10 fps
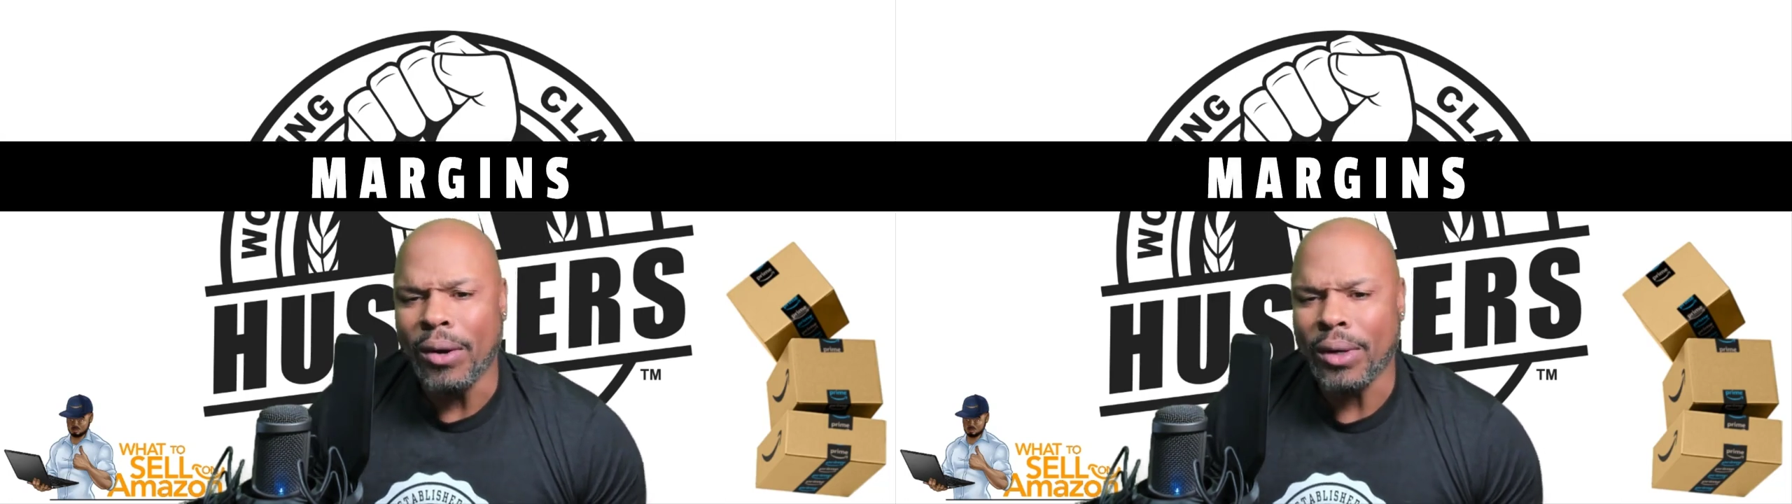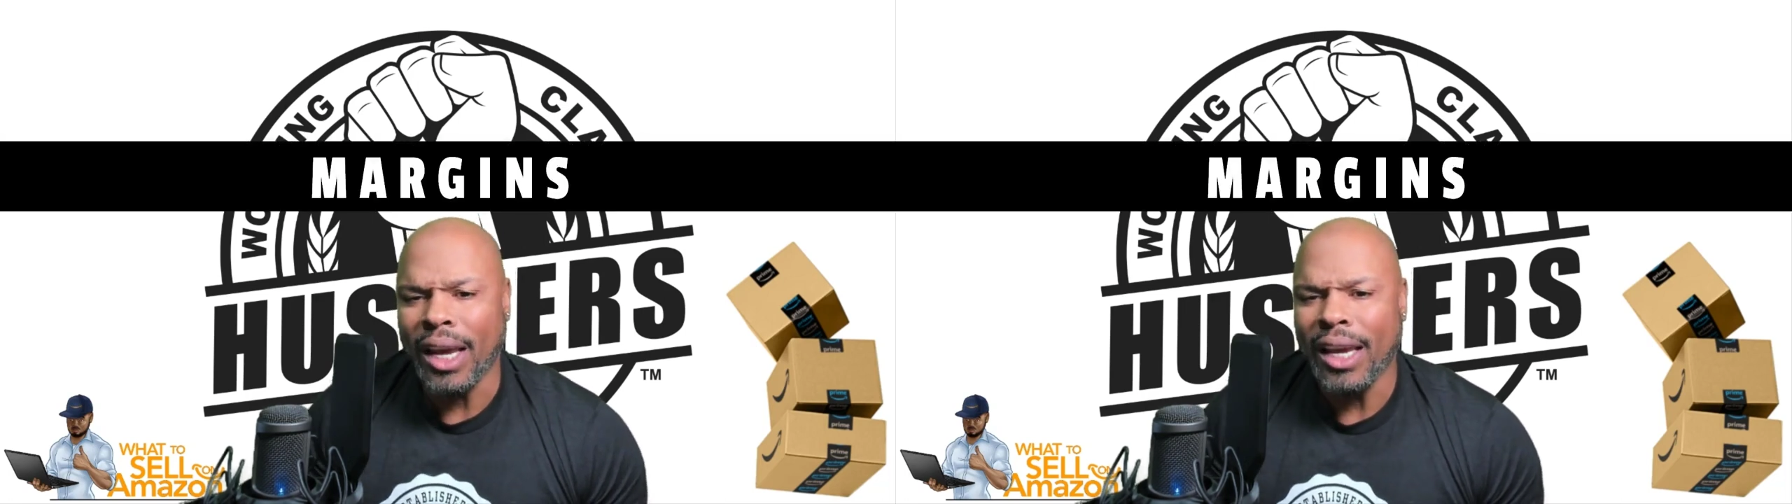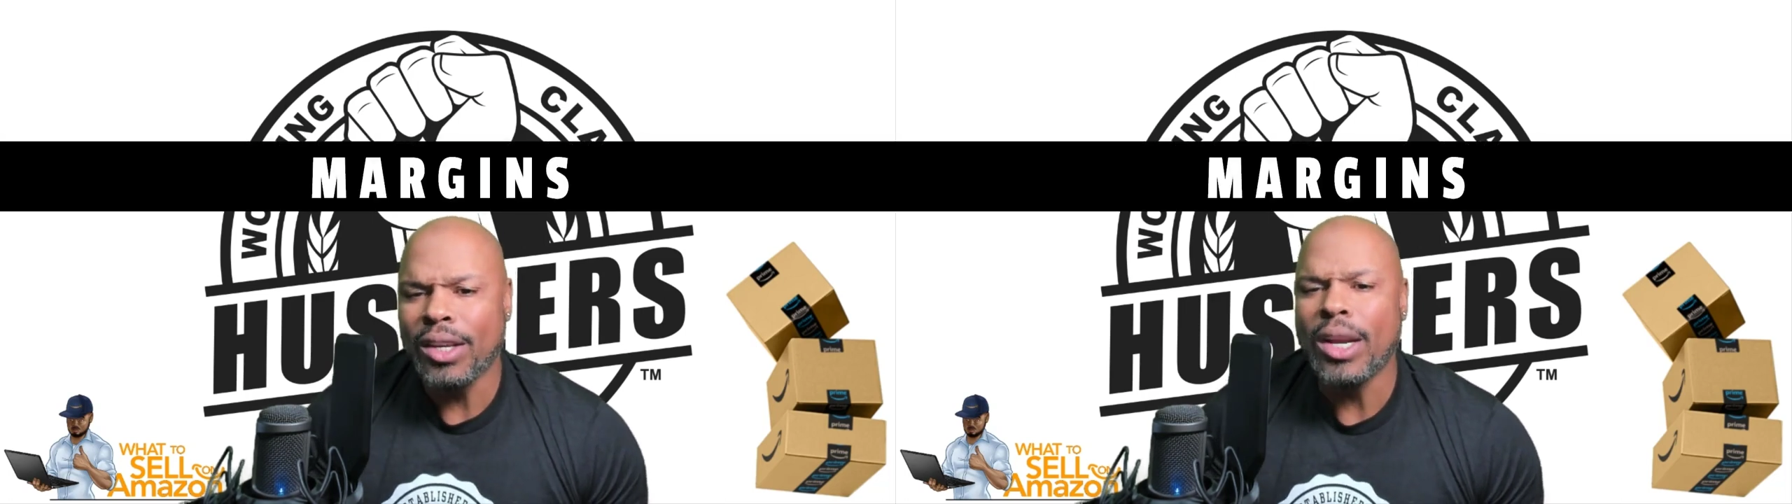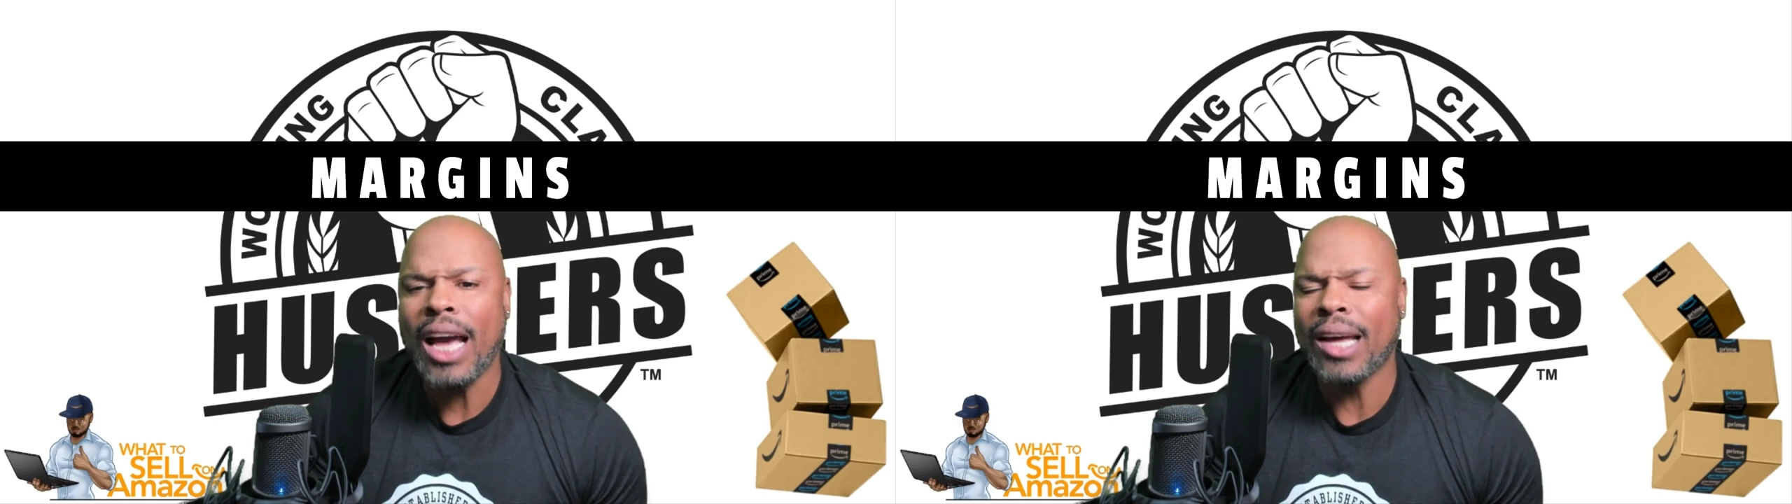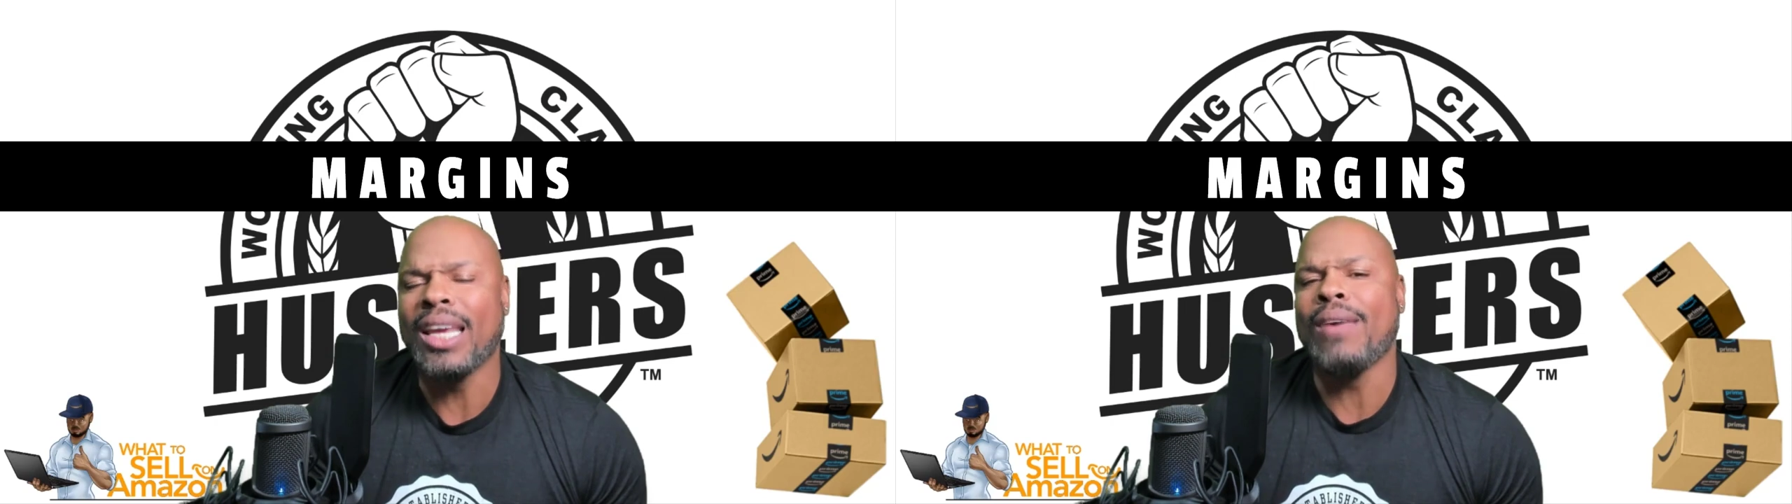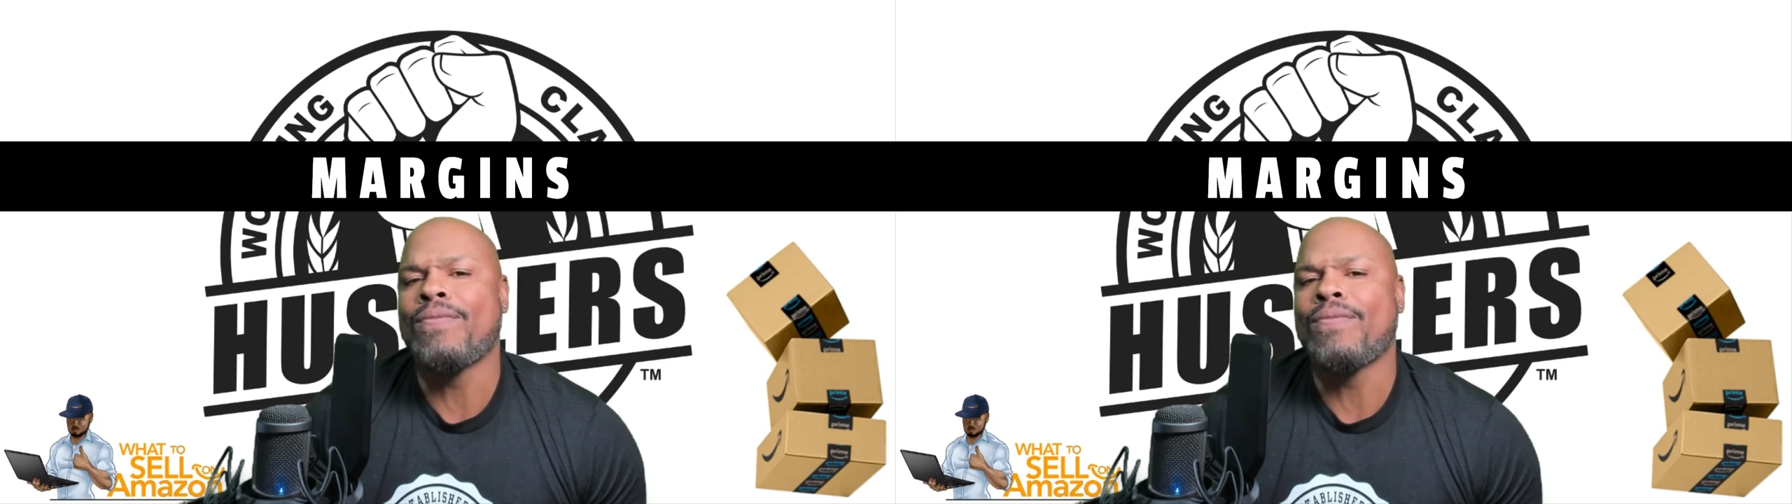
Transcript: Okay, you're not going to get